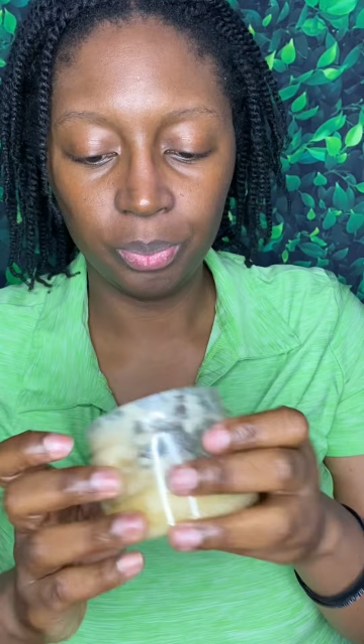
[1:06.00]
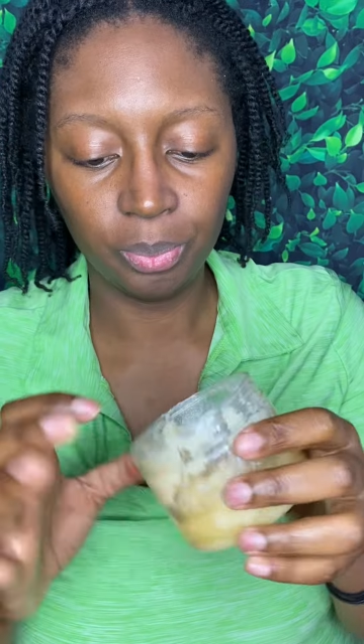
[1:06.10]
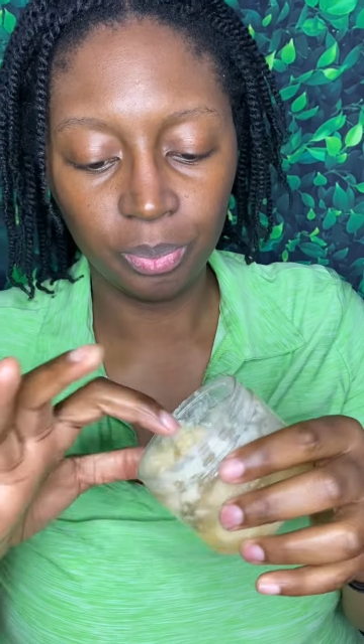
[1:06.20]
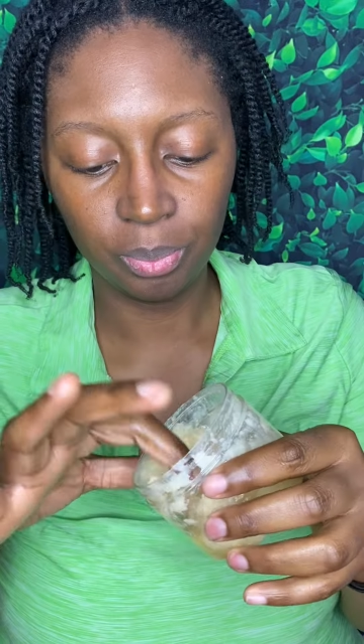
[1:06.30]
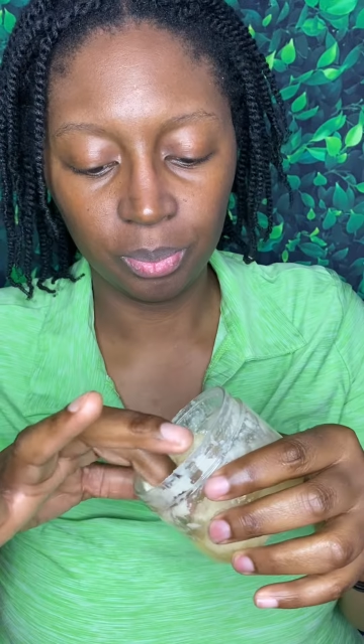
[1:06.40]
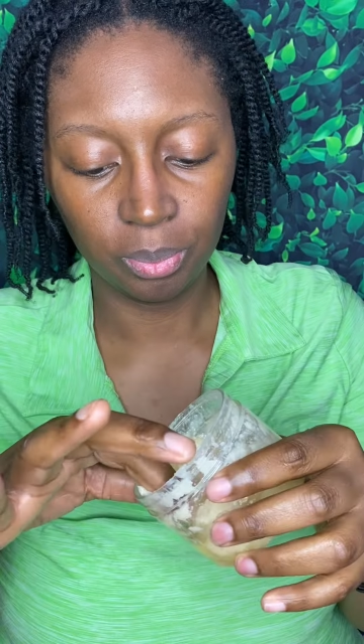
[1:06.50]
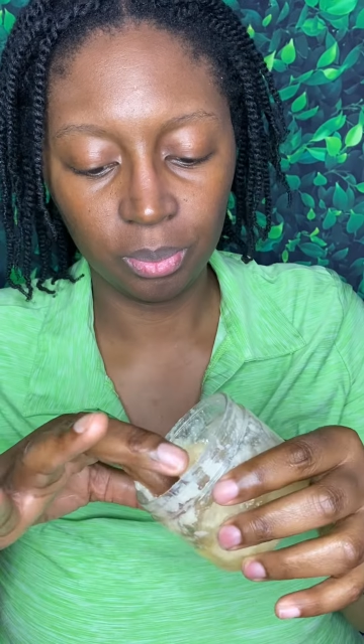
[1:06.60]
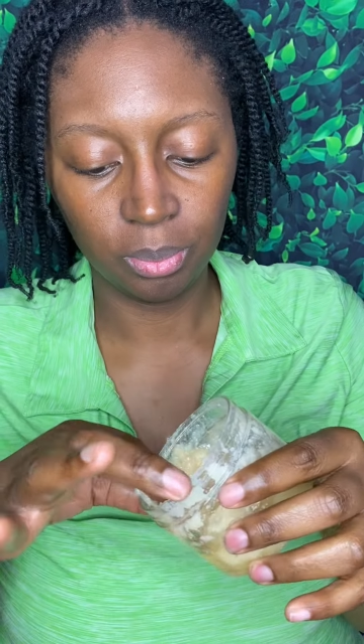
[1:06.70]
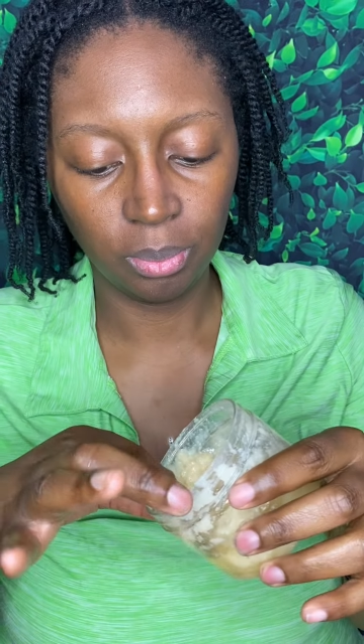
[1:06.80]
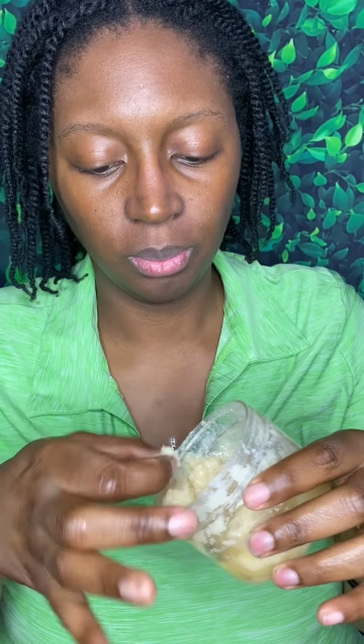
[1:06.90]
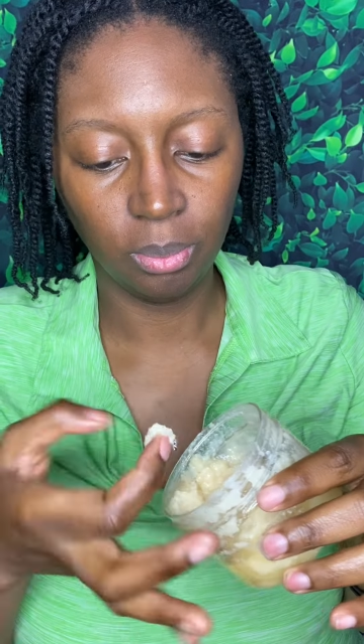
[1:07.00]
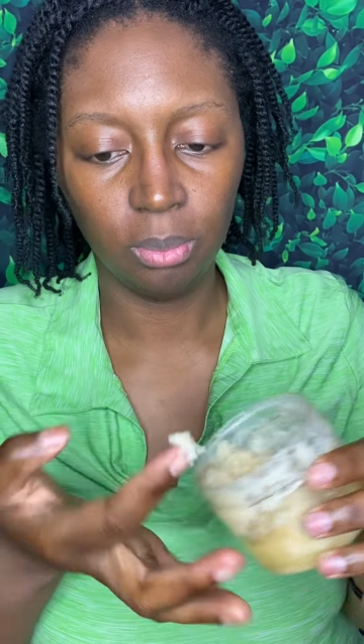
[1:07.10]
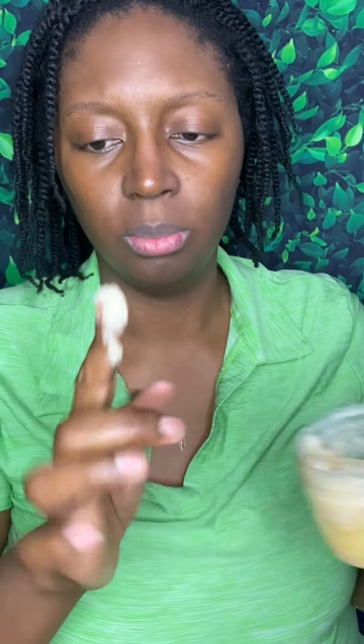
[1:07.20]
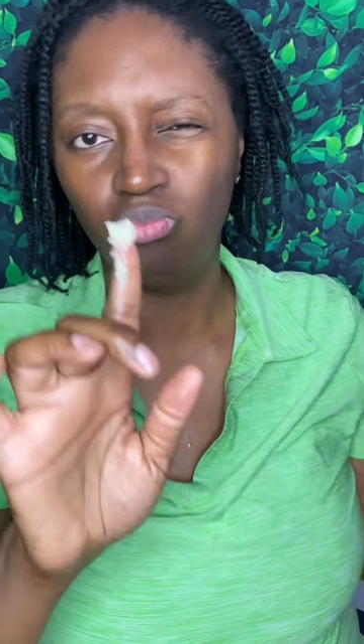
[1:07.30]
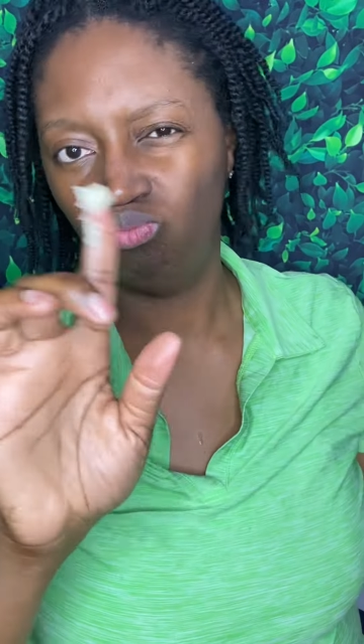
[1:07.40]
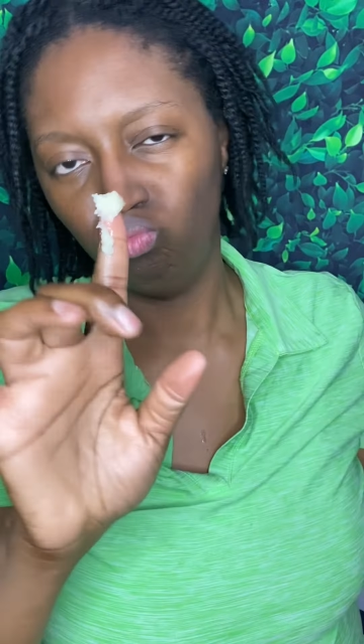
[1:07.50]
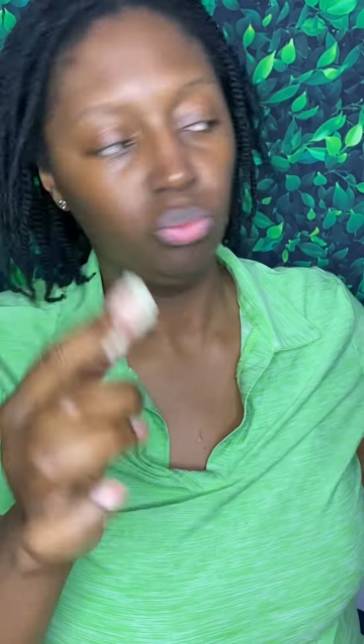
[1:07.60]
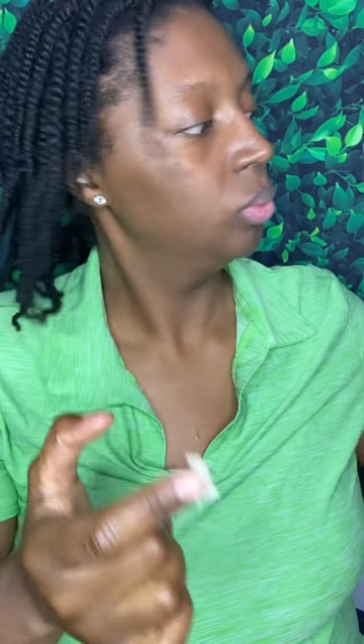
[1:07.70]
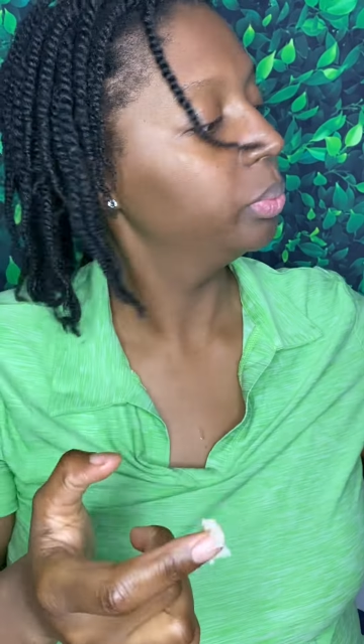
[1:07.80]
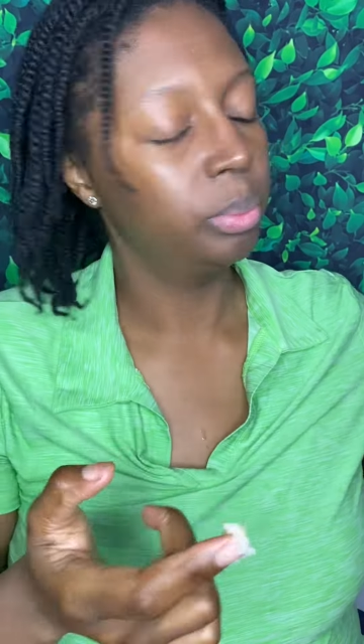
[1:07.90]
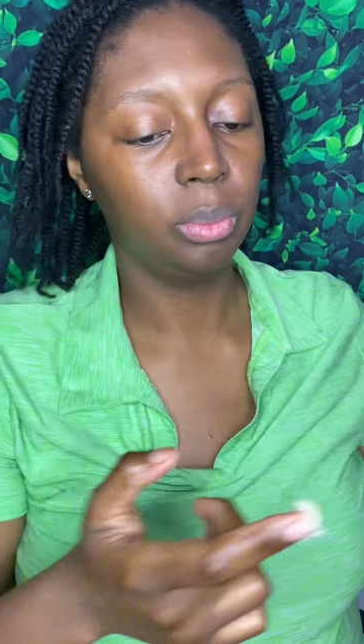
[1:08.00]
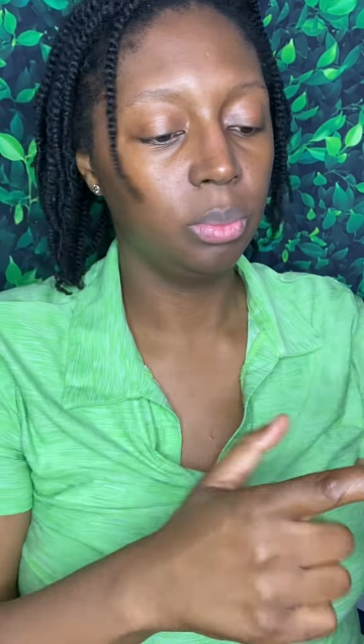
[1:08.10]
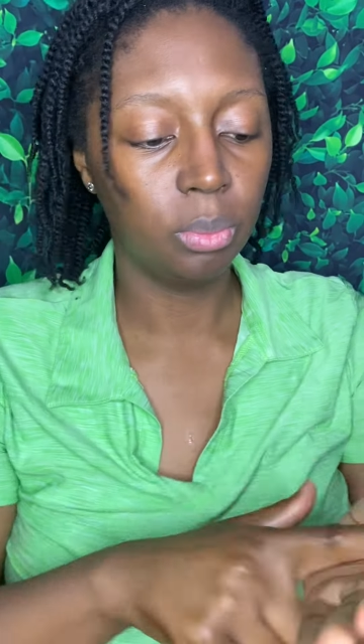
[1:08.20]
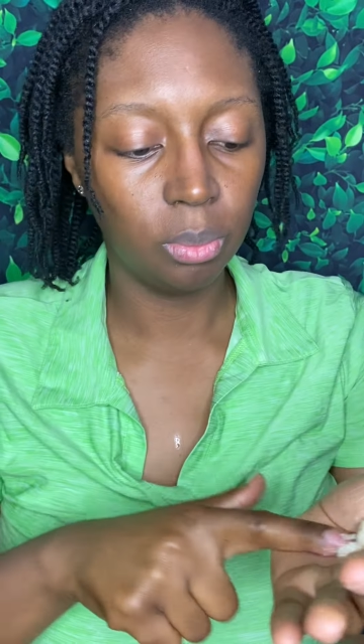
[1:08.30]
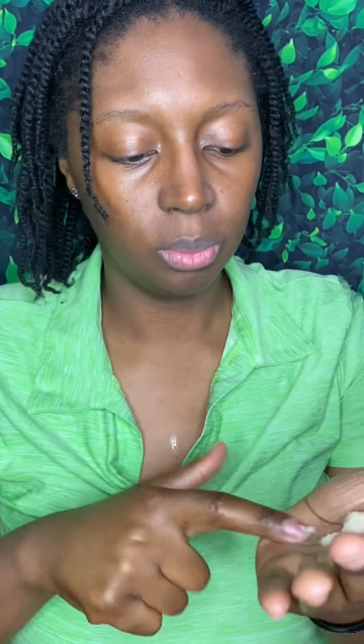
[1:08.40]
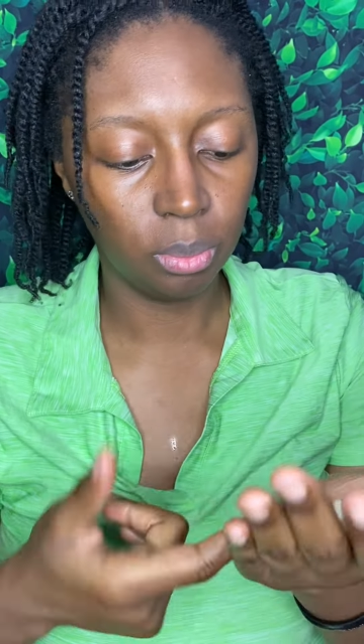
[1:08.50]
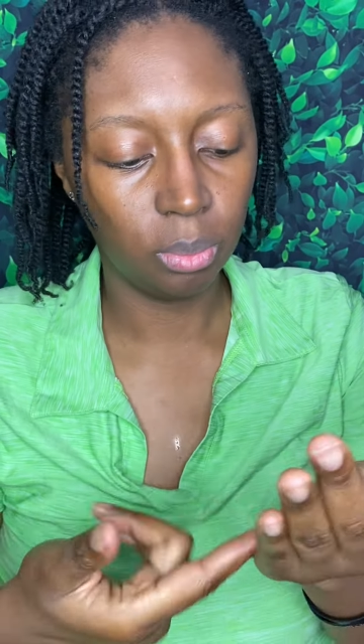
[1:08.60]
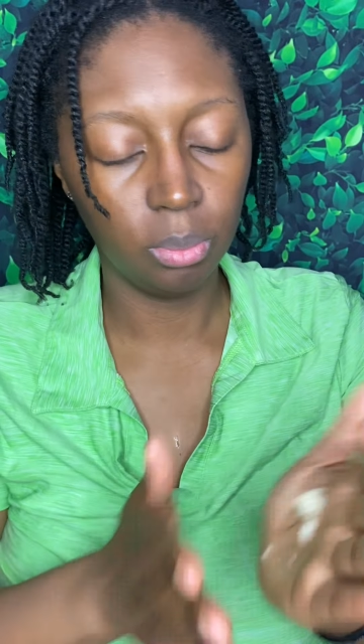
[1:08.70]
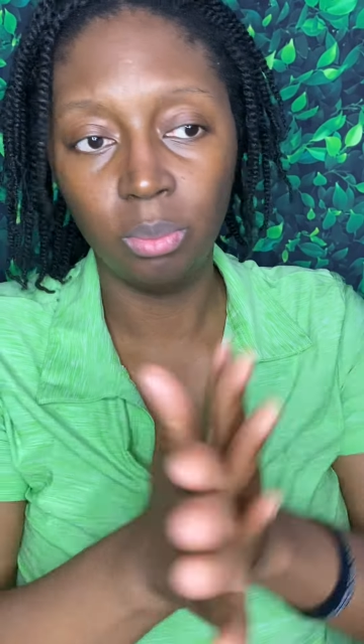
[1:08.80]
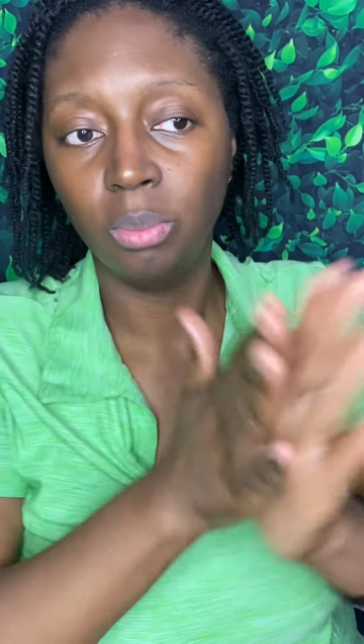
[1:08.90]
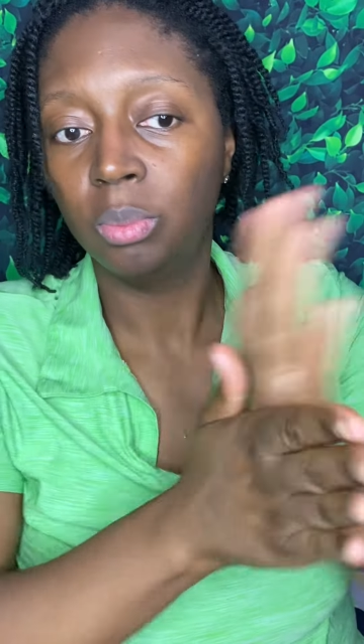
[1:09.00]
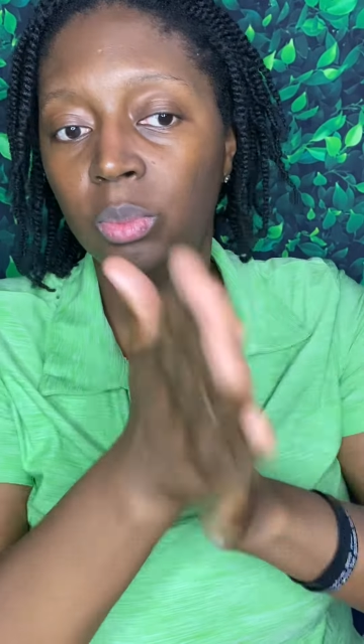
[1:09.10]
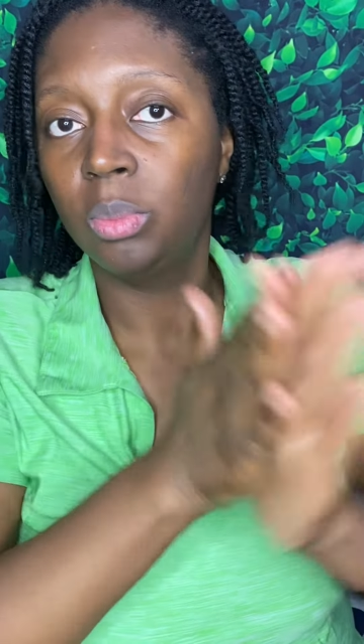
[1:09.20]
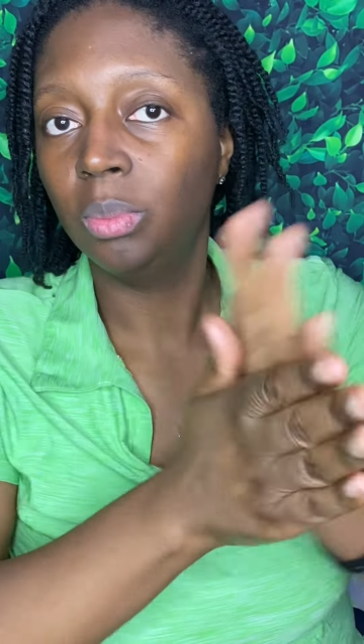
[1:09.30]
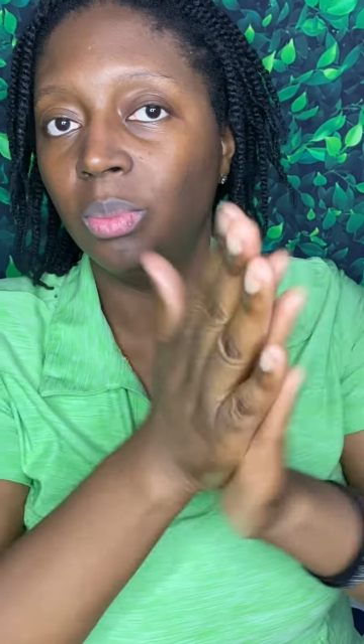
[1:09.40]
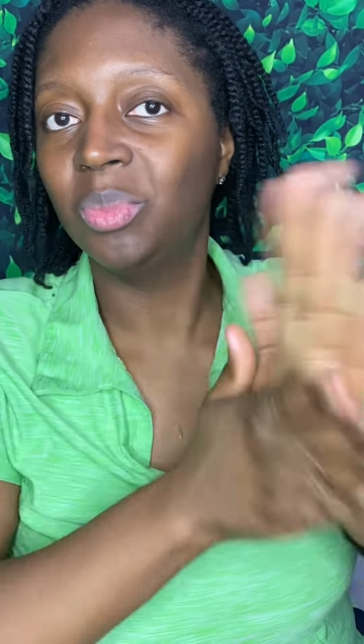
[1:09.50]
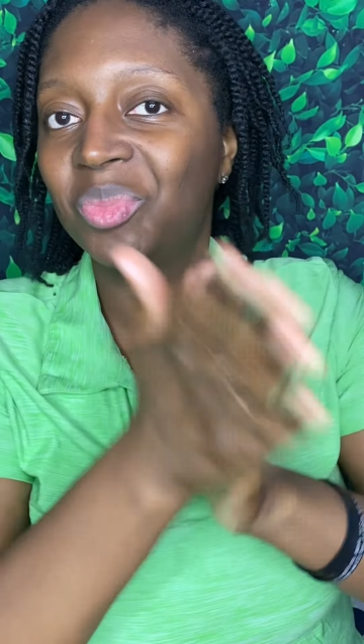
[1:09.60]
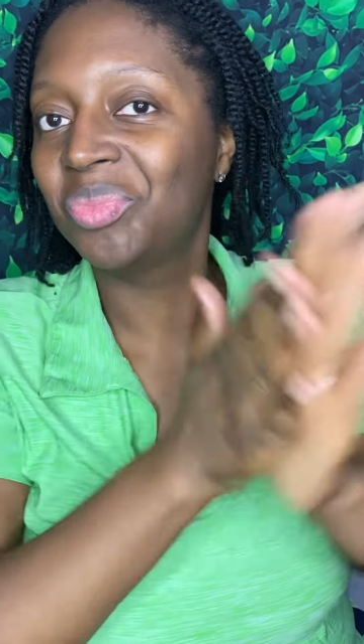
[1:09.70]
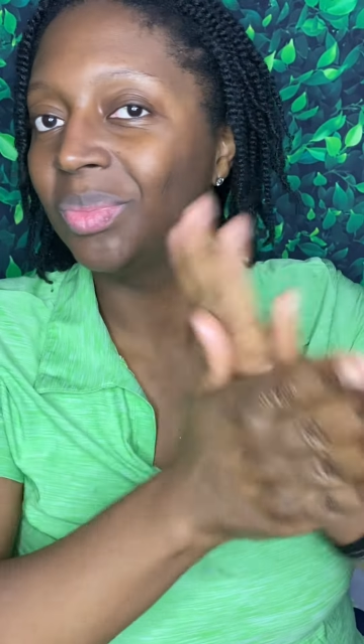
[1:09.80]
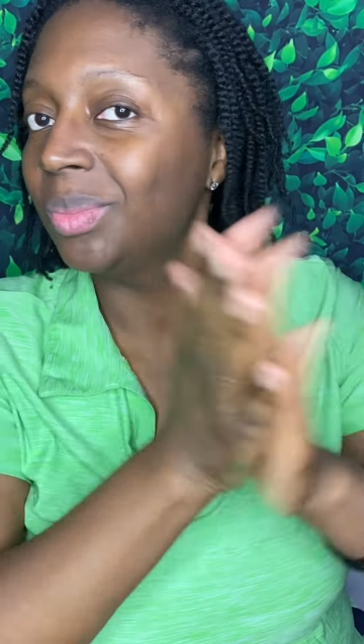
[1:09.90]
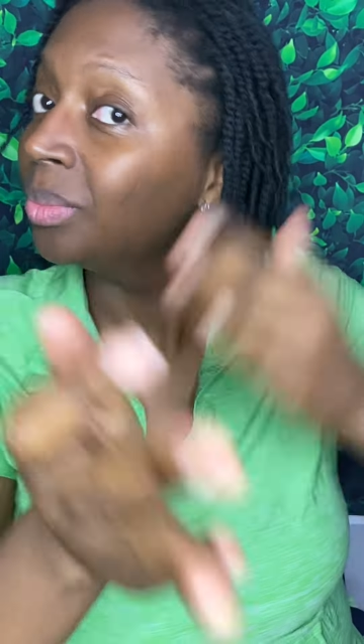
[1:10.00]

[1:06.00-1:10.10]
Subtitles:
I just wanted to just allow my natural hair just to breathe and